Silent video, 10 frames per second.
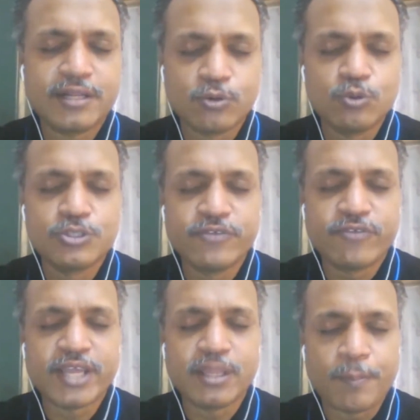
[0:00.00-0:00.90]
so
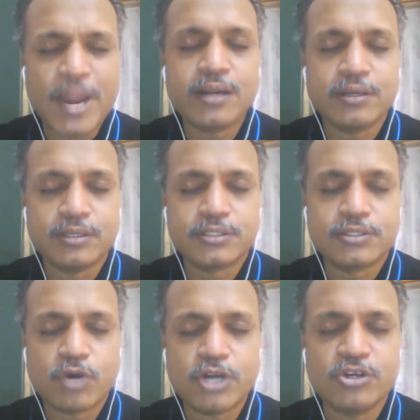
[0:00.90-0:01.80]
that the rules define the
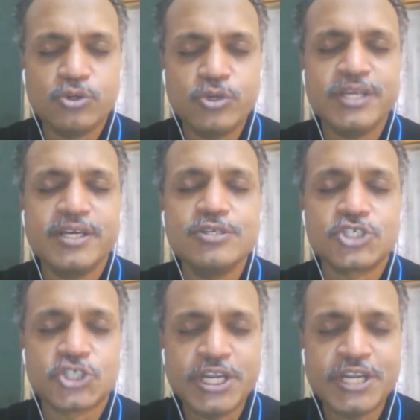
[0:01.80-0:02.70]
patterns. So what
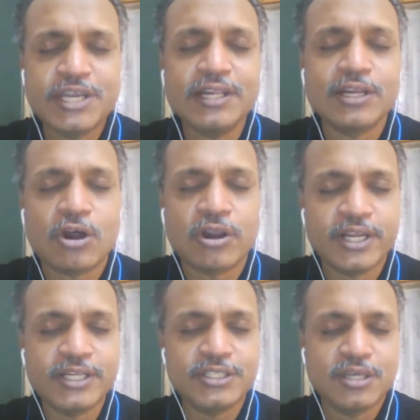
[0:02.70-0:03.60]
you're doing is you're
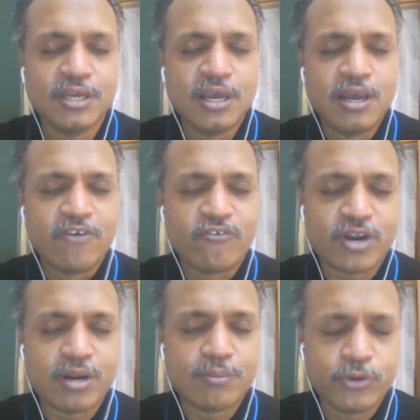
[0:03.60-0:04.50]
shrinking the knowledge
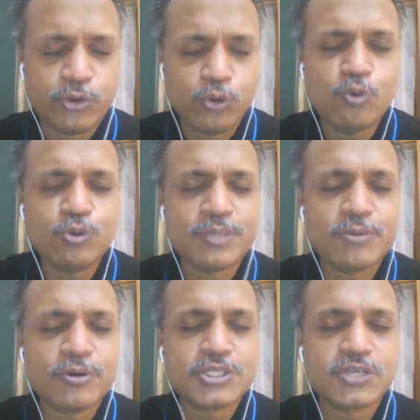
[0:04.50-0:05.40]

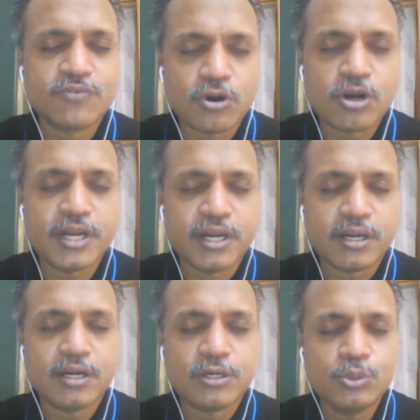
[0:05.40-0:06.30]
from huge amounts
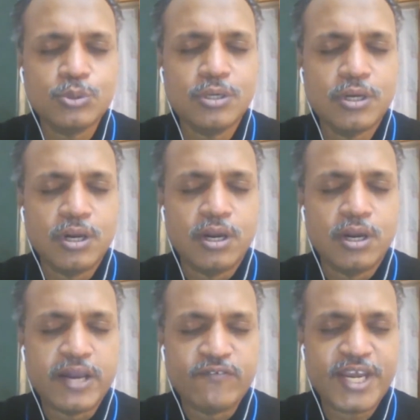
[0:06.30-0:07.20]
of raw data
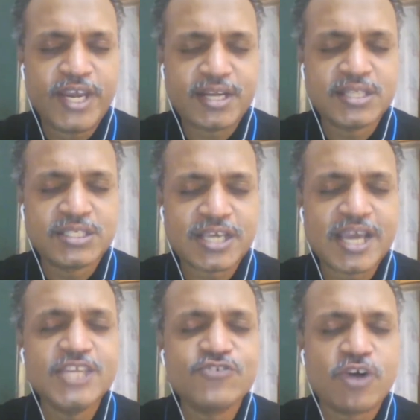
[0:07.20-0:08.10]
to a
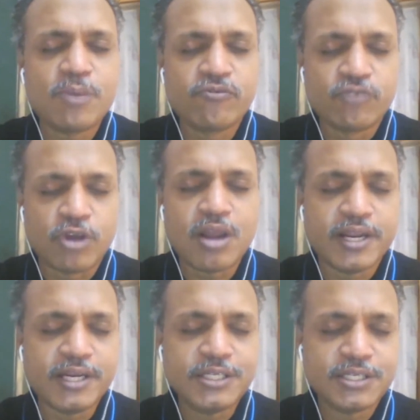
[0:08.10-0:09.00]
very concise
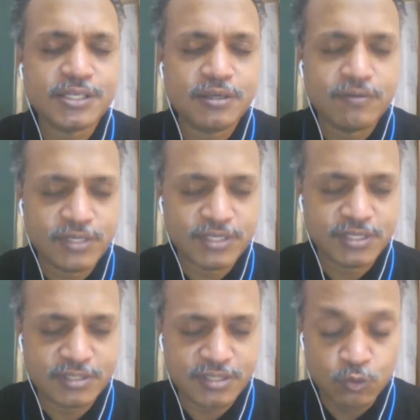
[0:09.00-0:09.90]
form of
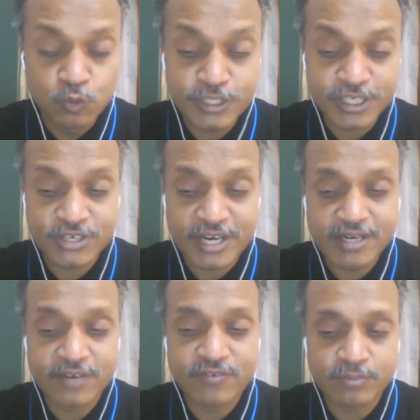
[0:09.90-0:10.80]
knowledge, which is the
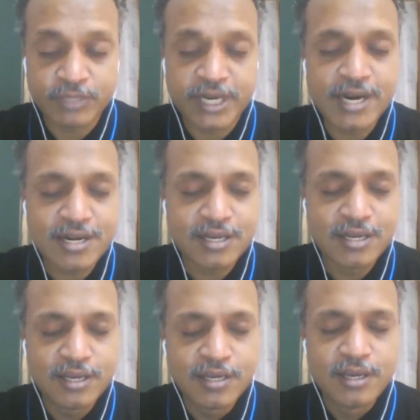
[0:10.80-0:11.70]
rules extracted
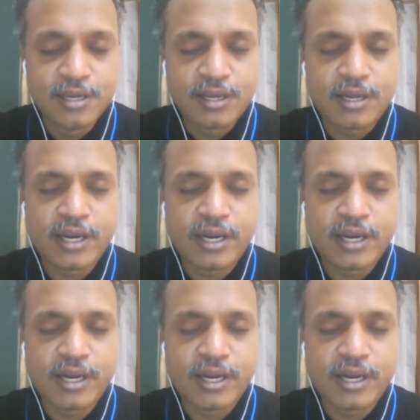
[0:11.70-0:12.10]
from that.